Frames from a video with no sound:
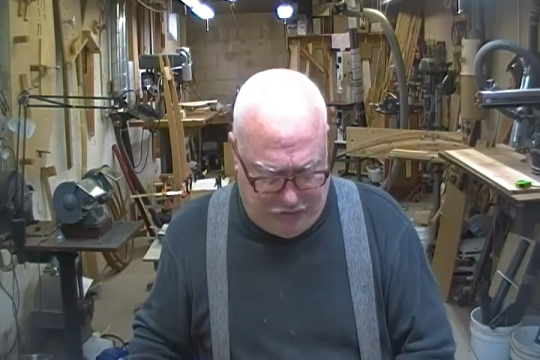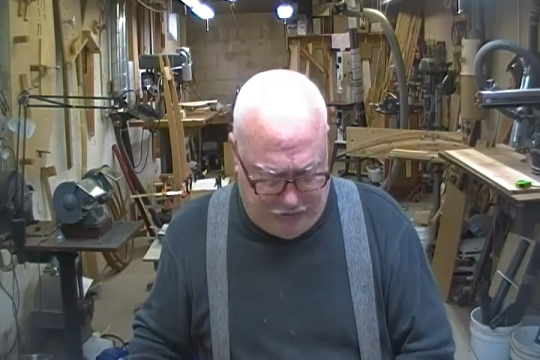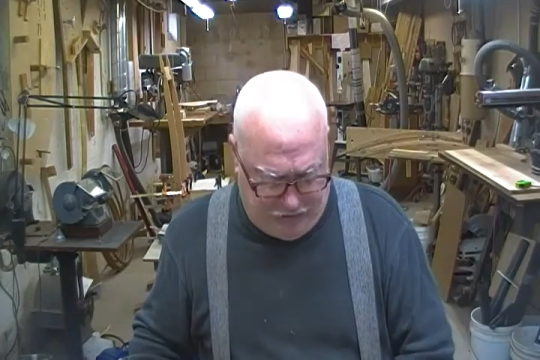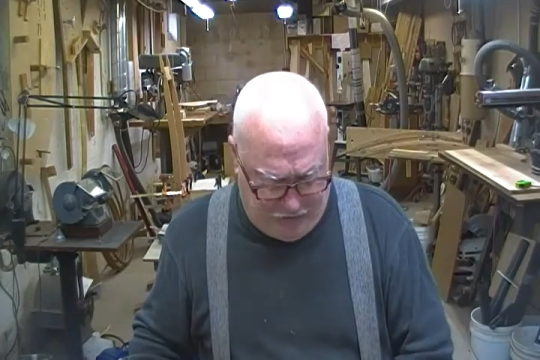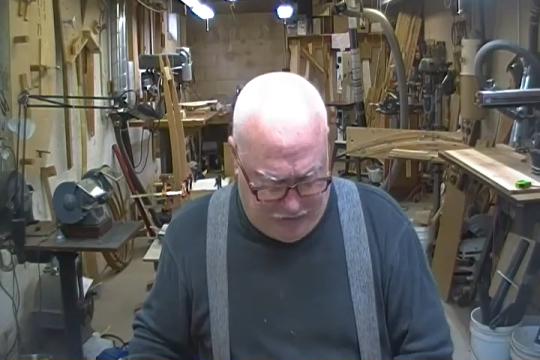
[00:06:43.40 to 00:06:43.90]

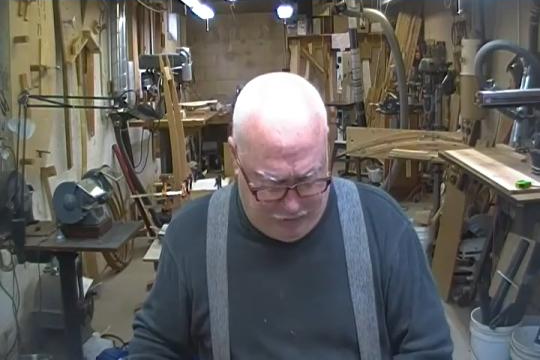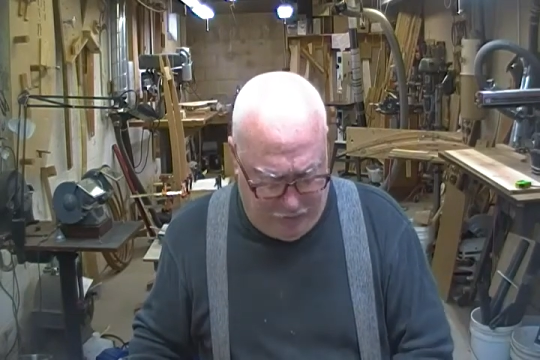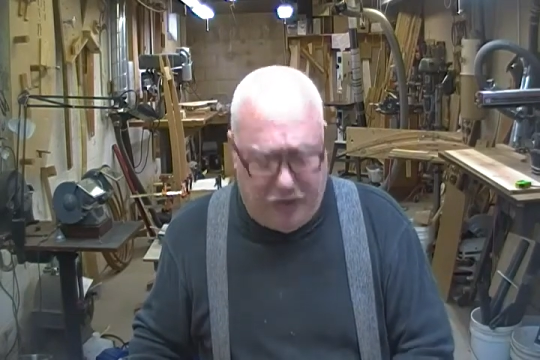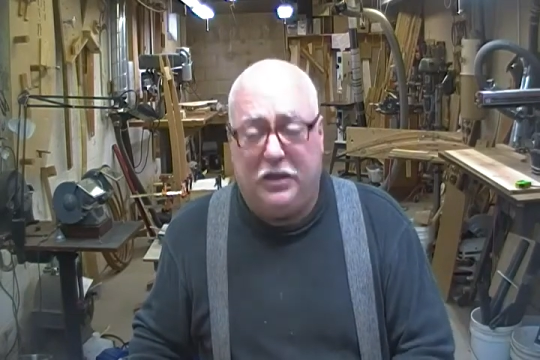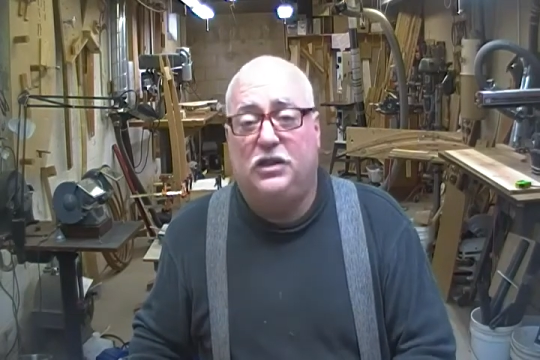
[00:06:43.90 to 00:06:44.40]

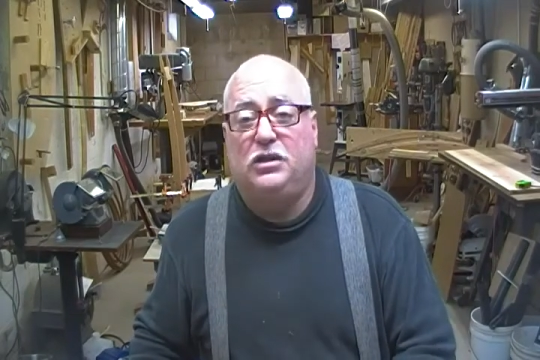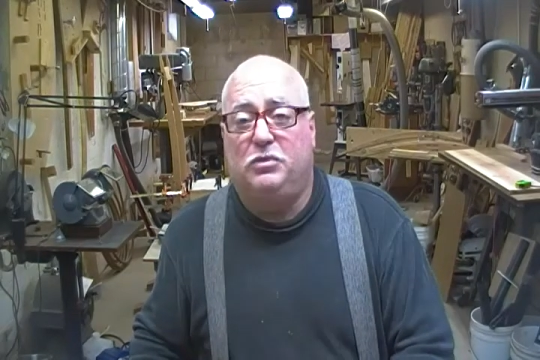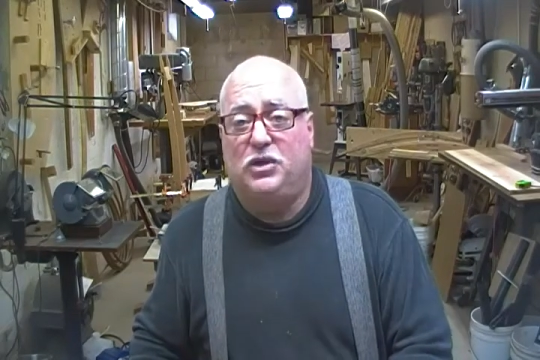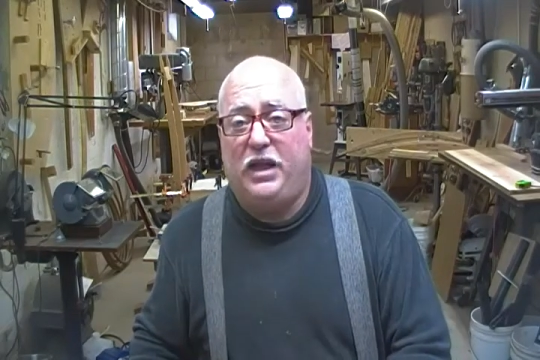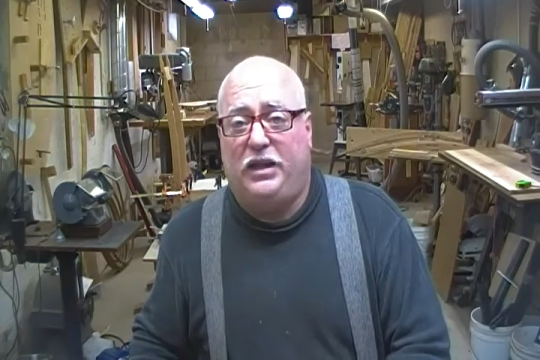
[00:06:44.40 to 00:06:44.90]
This is a
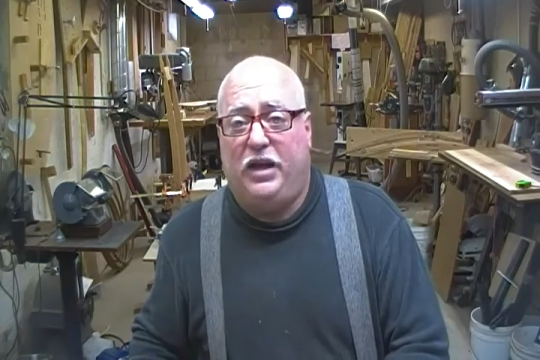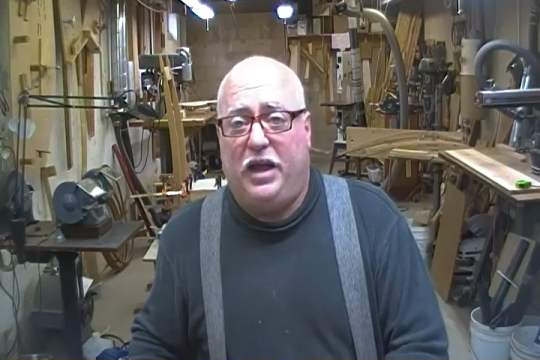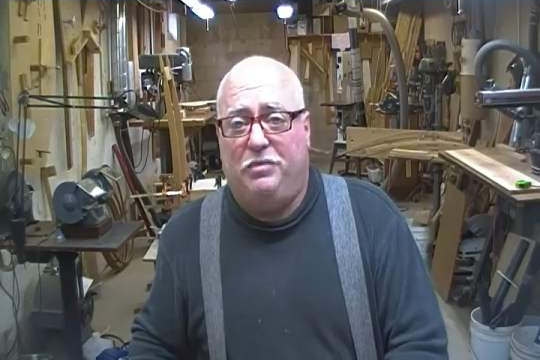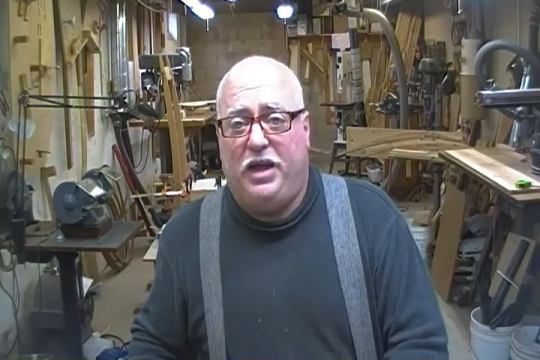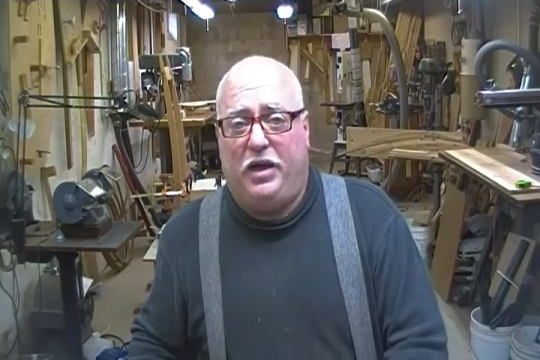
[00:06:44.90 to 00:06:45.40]
mistake that
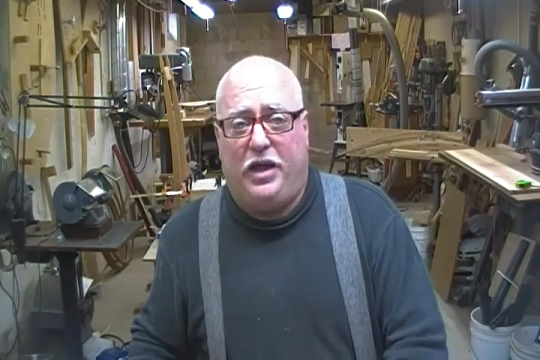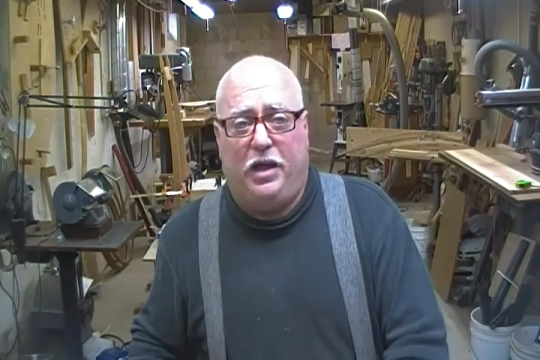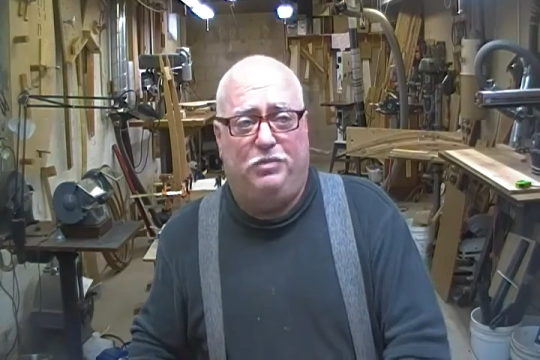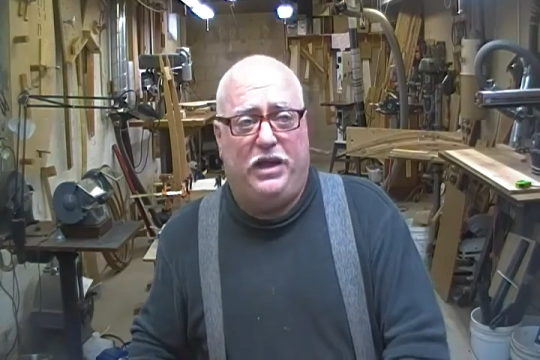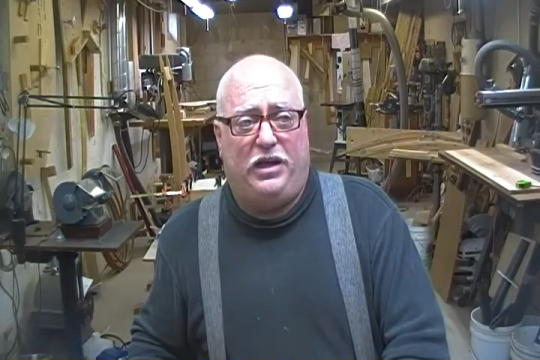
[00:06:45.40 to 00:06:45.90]
I made. I
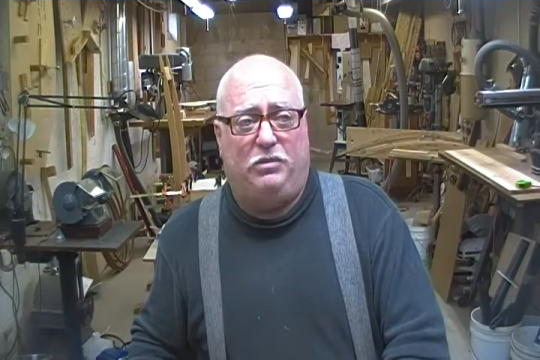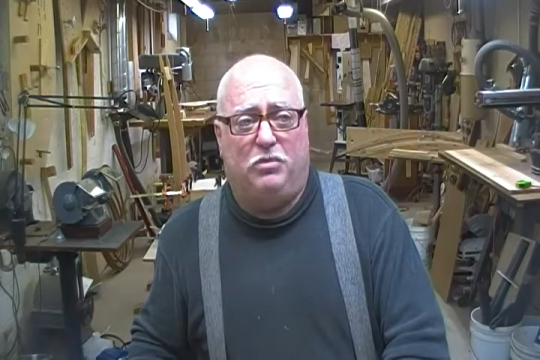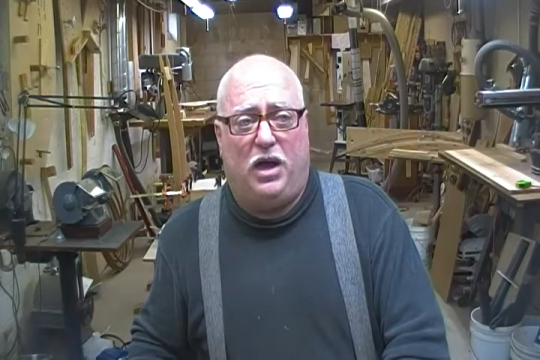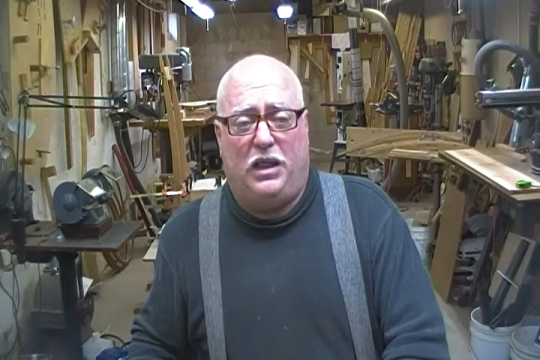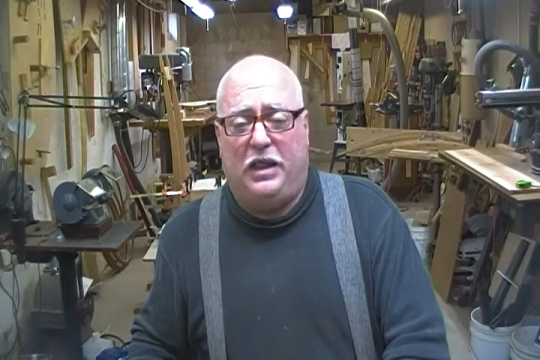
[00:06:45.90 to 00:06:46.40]
updated
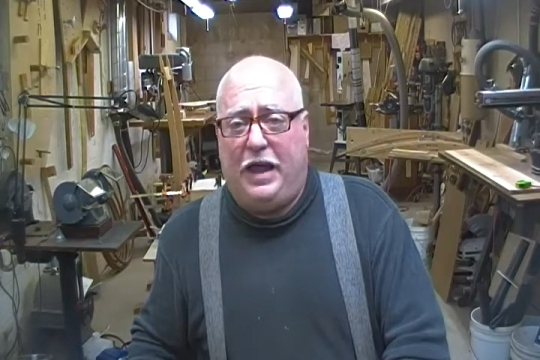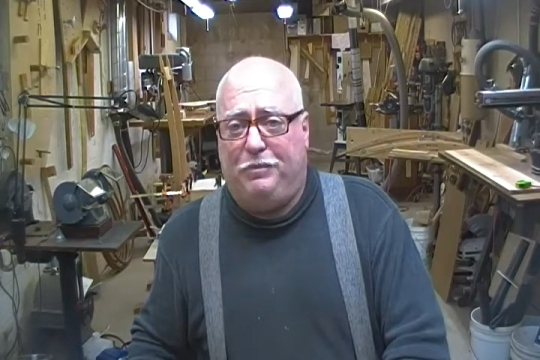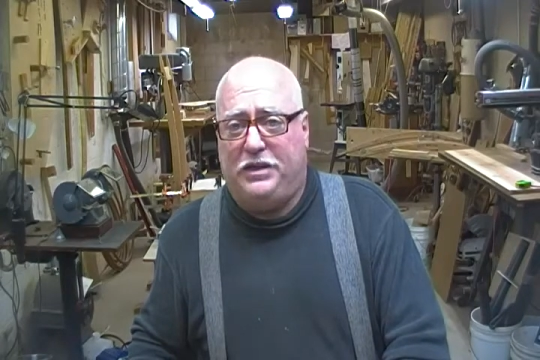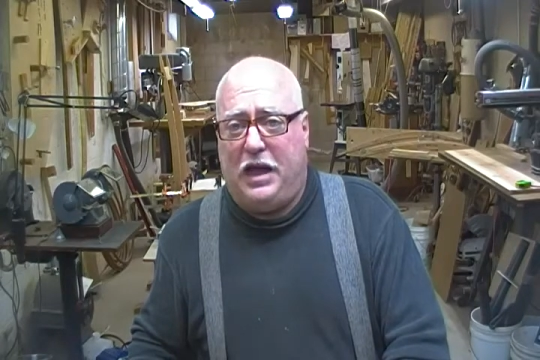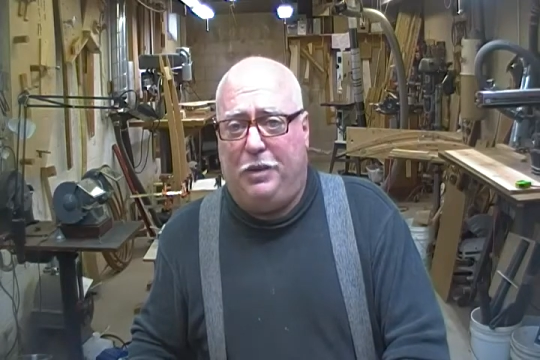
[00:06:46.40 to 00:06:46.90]
my
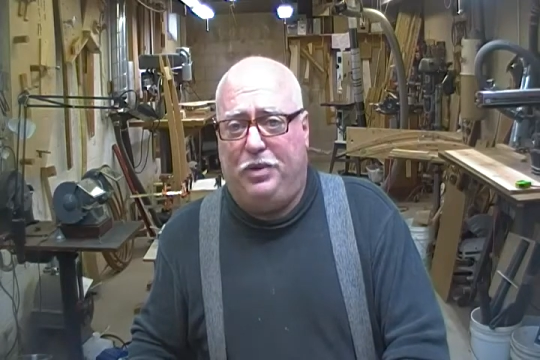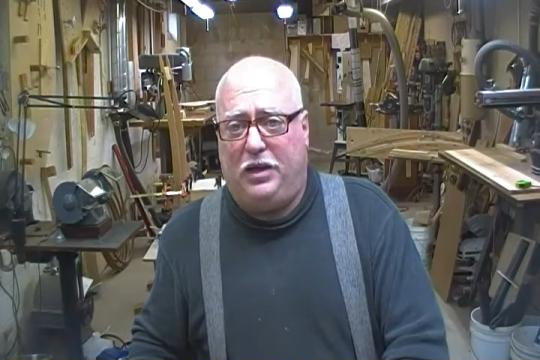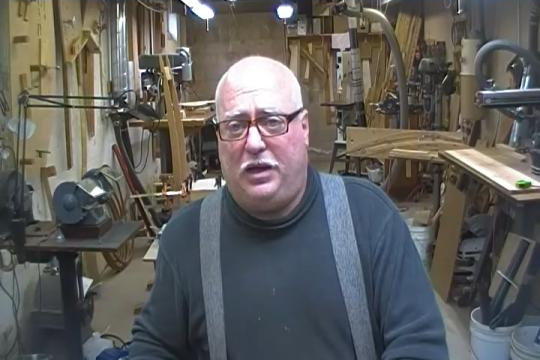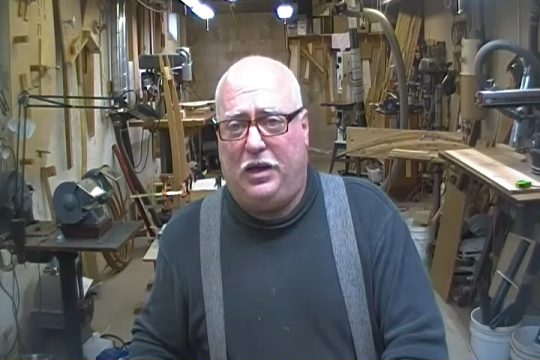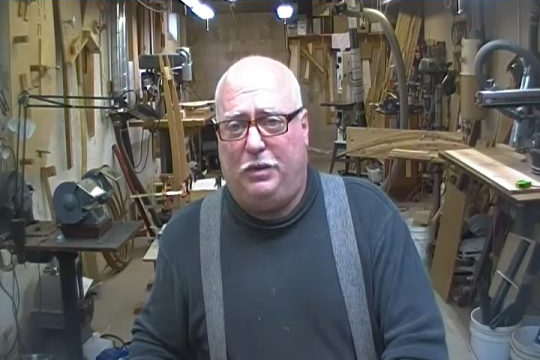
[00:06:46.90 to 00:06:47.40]
laptop
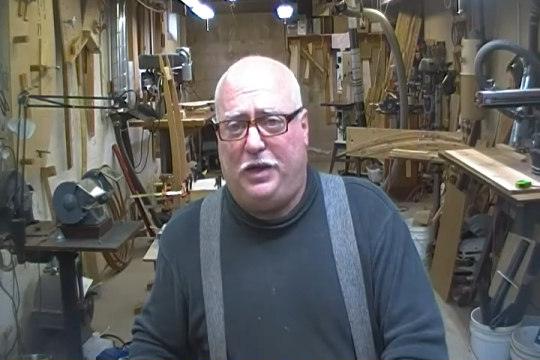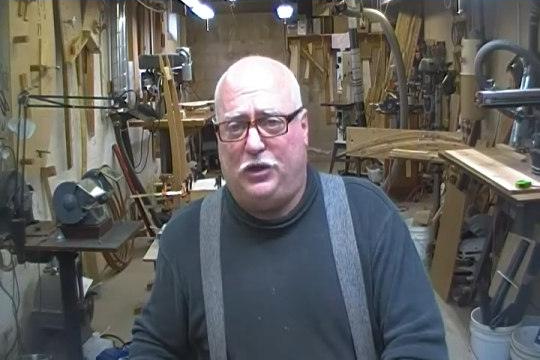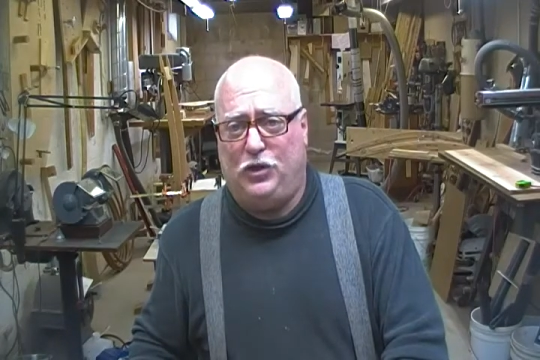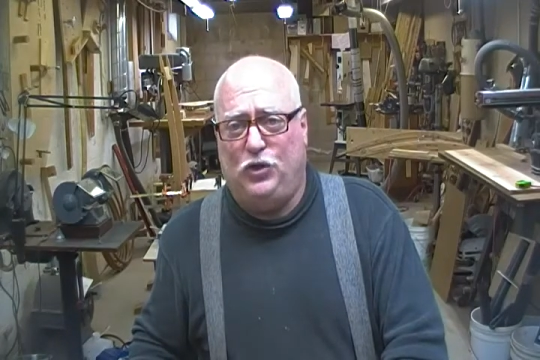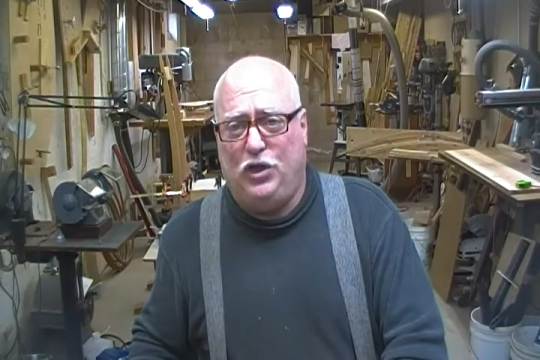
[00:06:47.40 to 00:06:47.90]

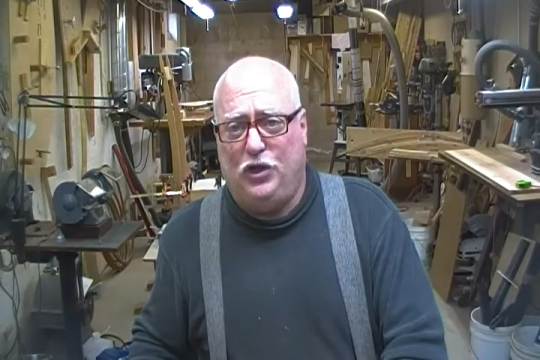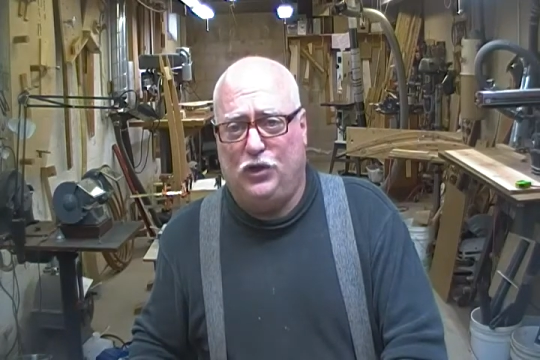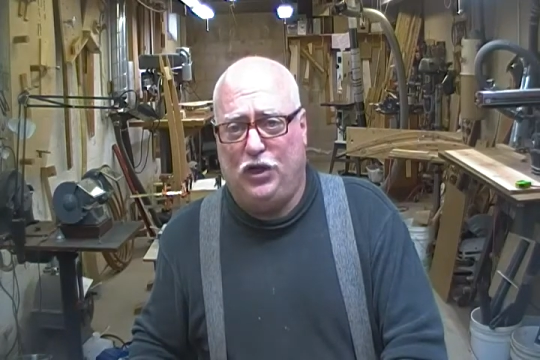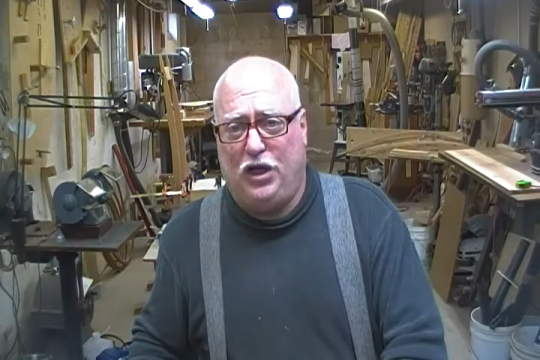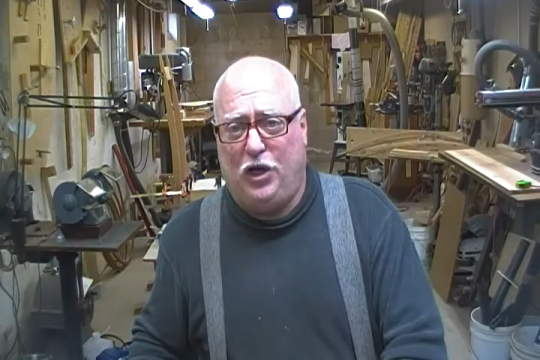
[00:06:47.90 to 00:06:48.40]
about 2
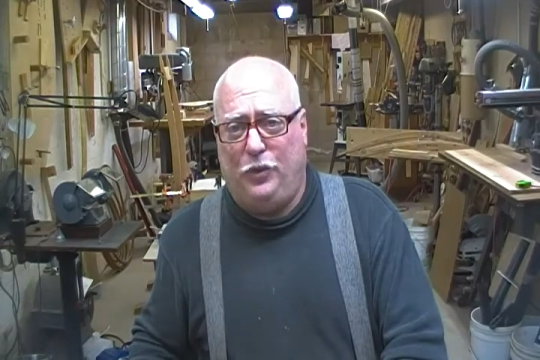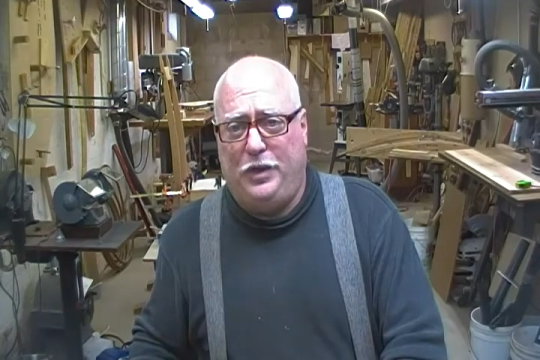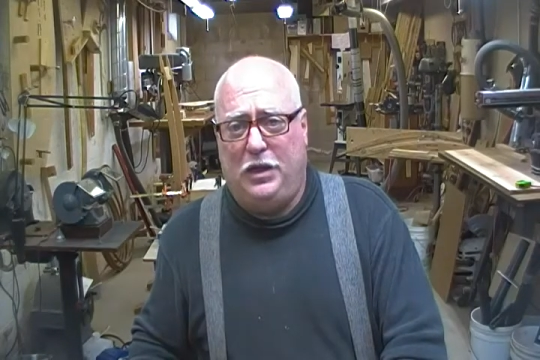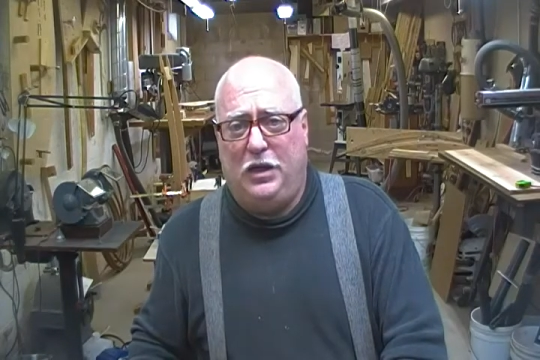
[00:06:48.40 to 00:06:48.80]
years ago.